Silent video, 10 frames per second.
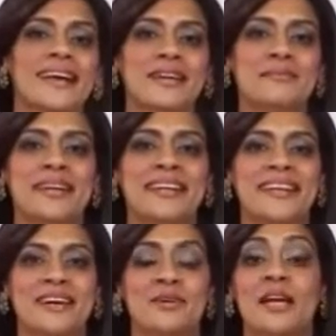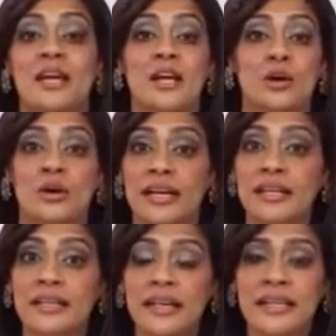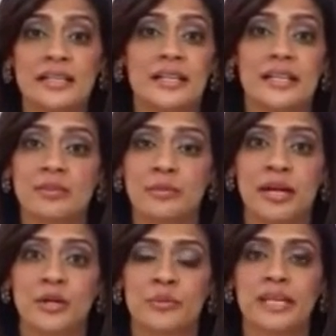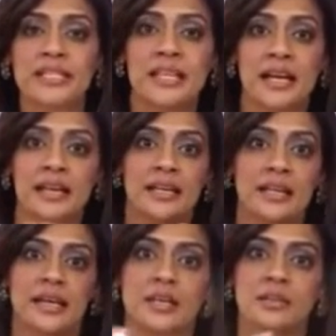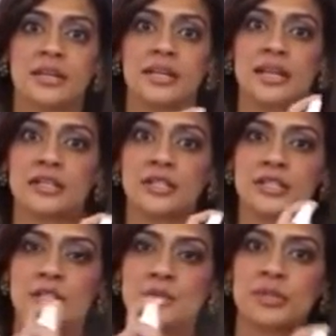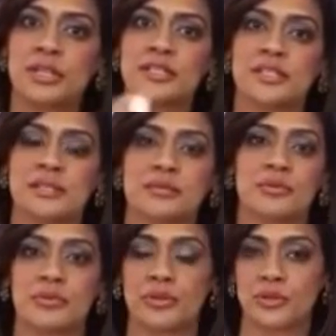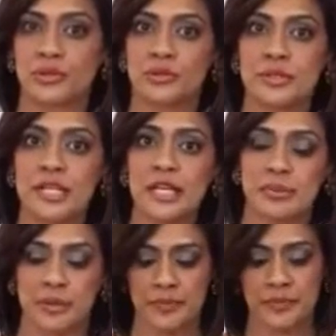I am right now. Or at night, leave it by your bedside and you can actually spritz before you go to sleep.